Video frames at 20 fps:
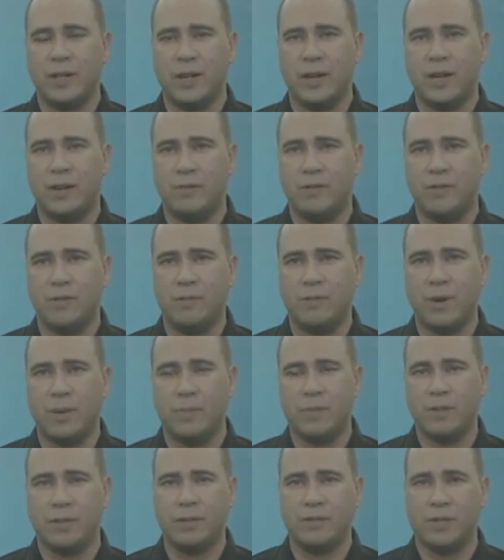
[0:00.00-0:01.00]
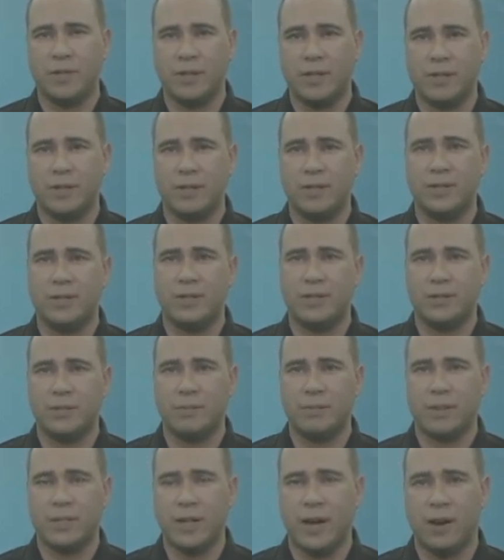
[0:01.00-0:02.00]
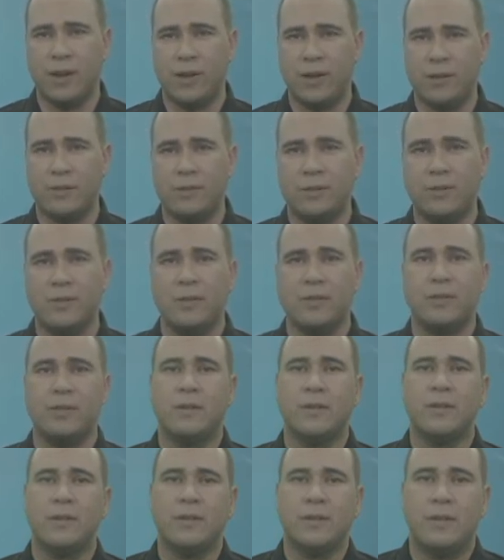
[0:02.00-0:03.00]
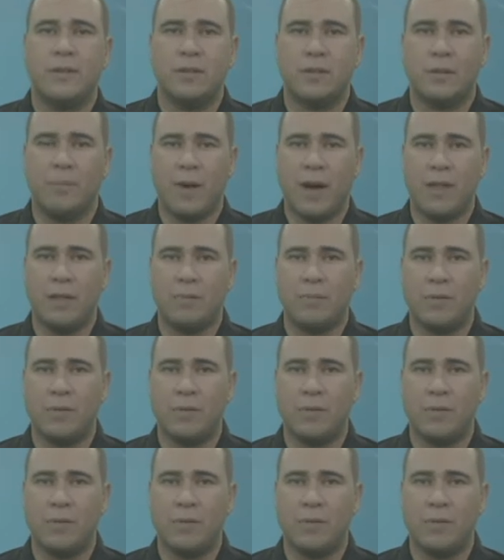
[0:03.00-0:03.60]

and a few members of his battalion. The pilot